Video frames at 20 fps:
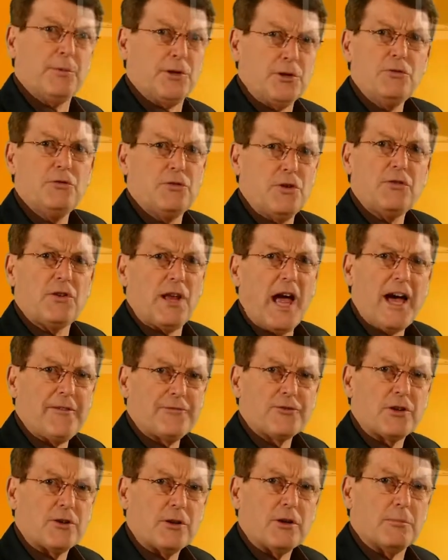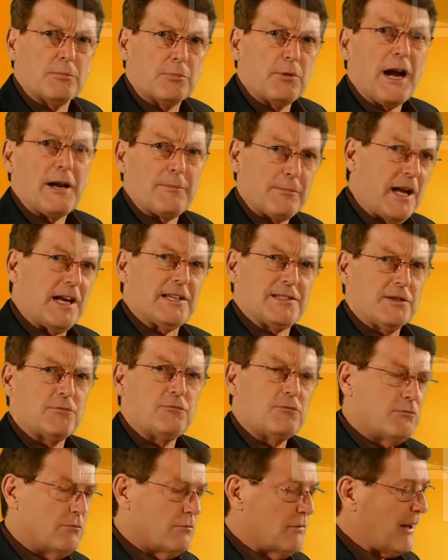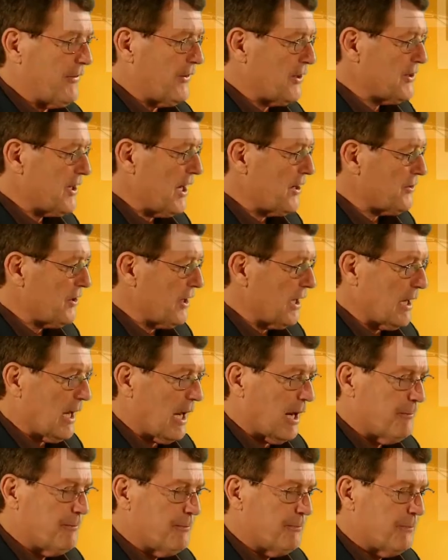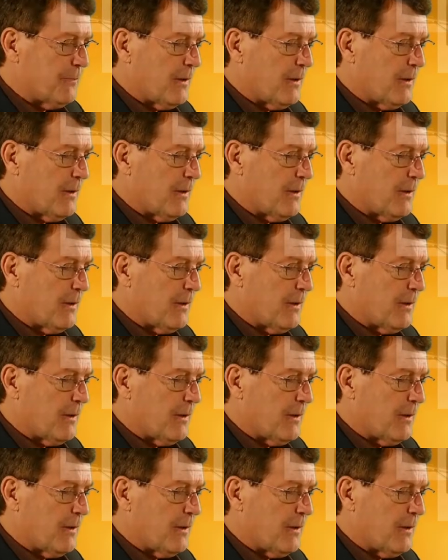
And do this after the brain blast and run the session again.